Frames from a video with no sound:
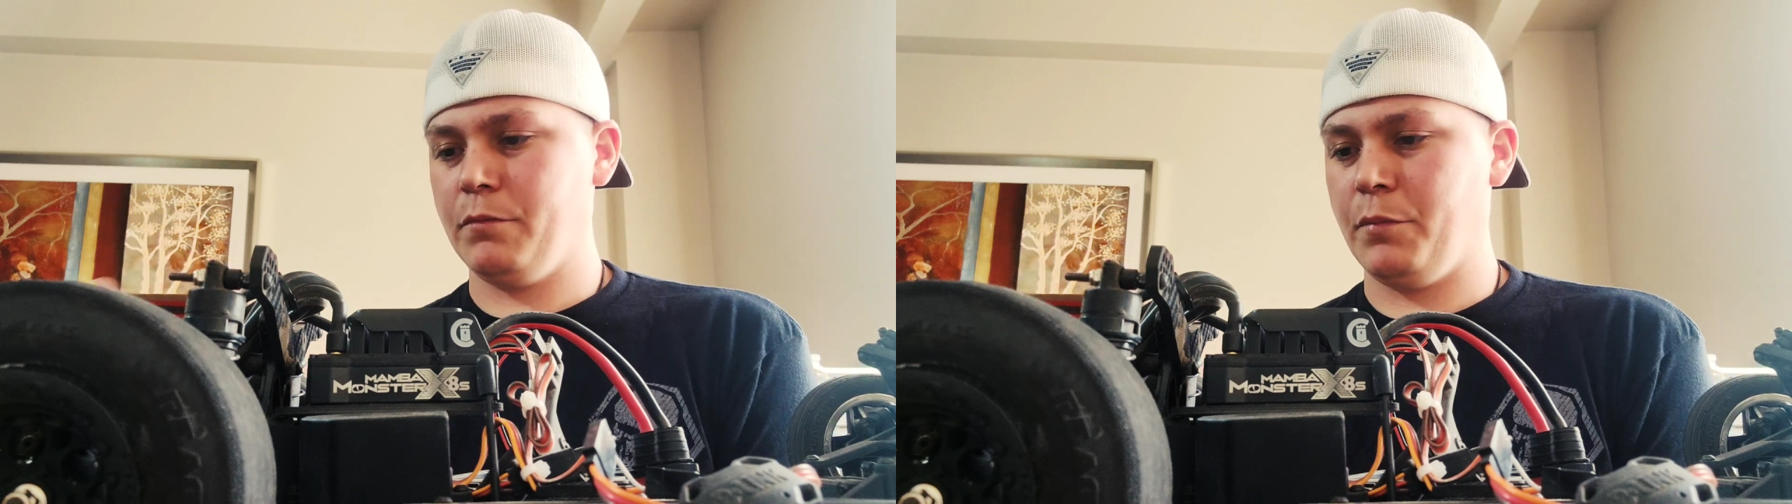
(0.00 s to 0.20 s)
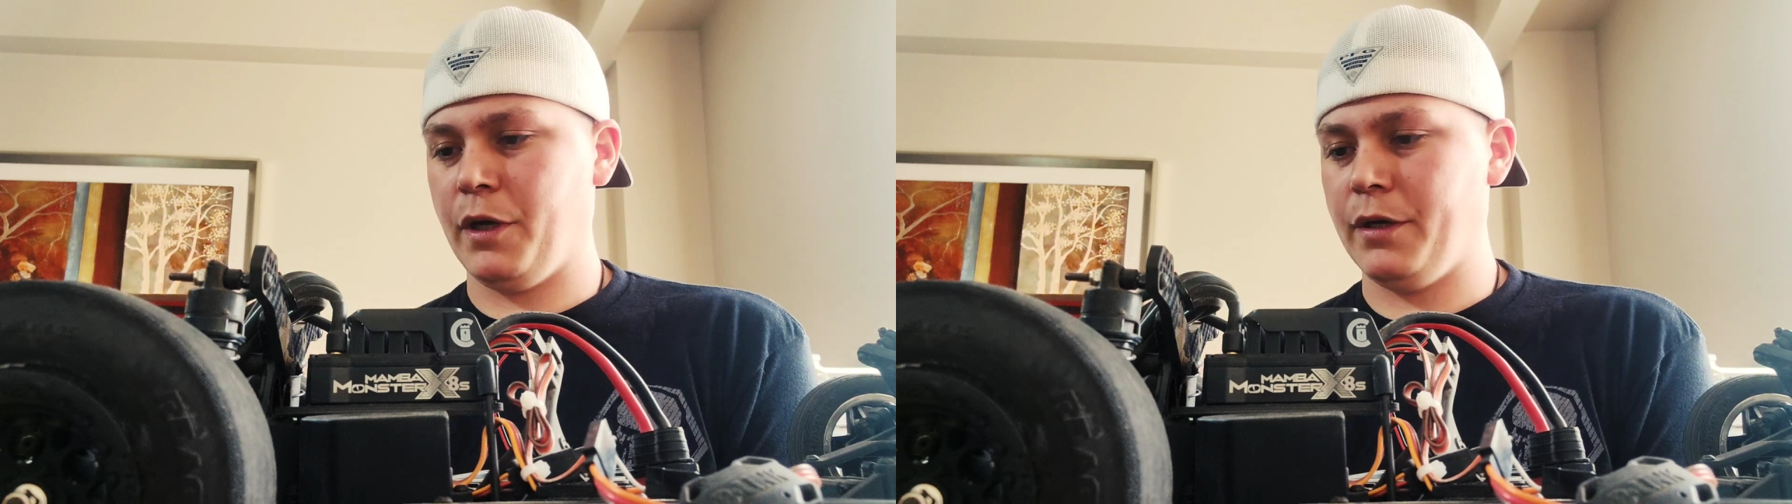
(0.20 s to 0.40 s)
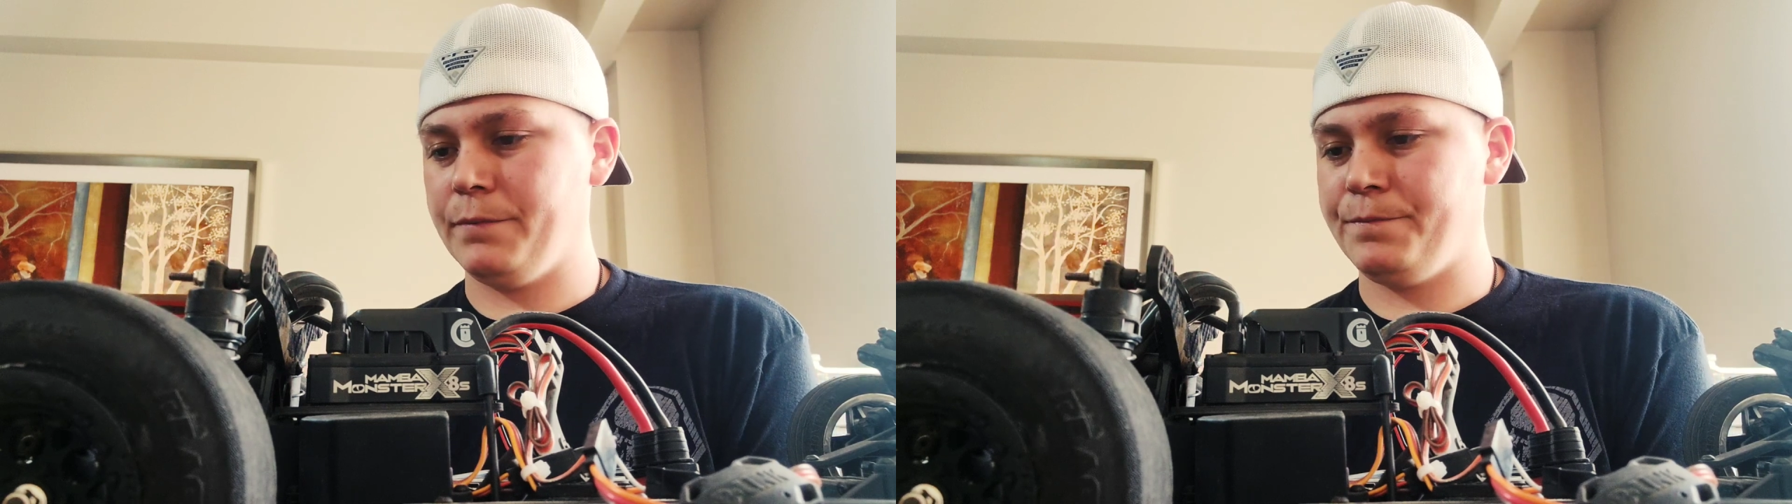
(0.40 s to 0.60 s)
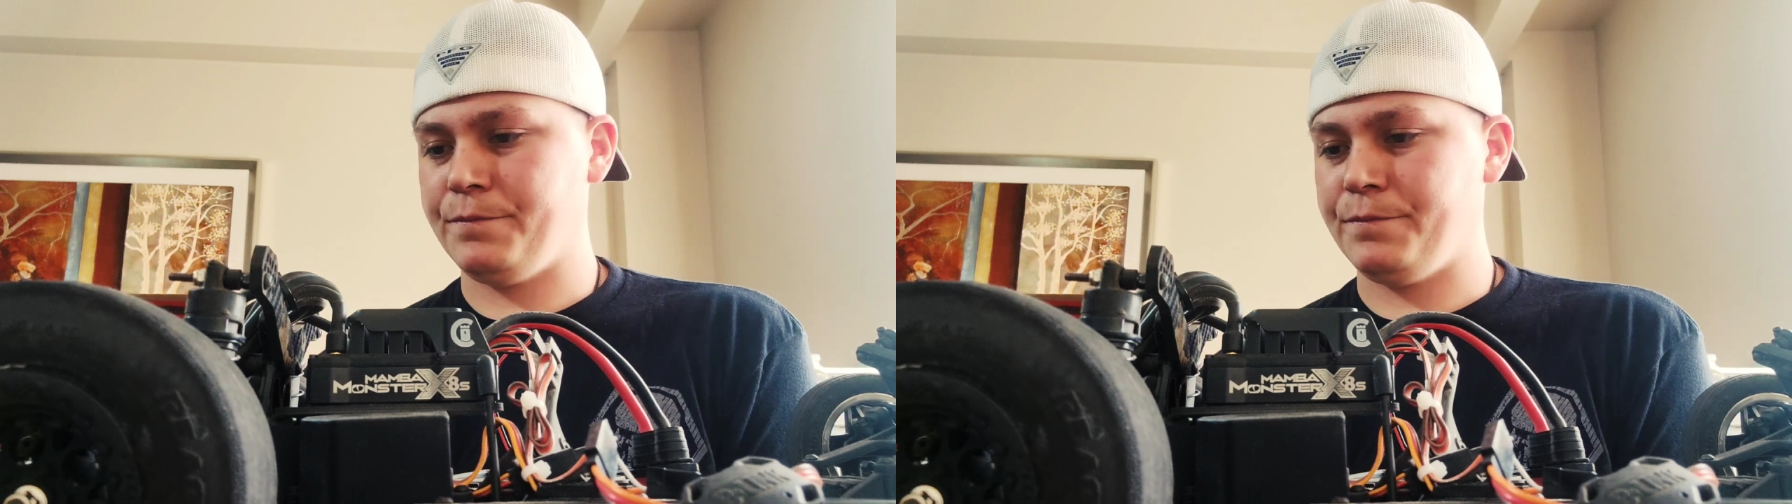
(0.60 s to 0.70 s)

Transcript: But